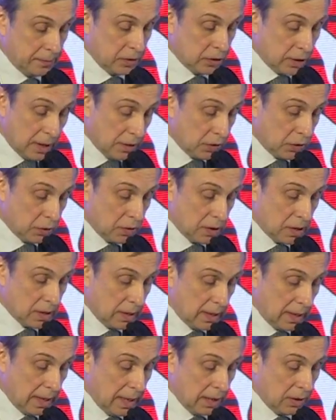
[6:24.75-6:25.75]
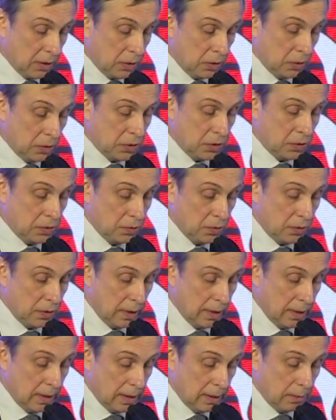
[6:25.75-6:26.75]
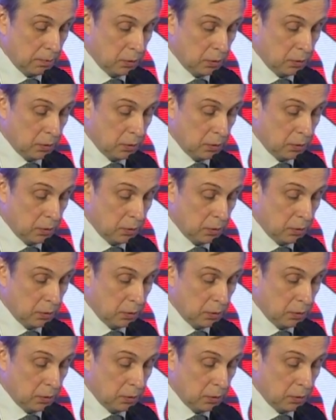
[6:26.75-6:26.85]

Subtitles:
territories lying close to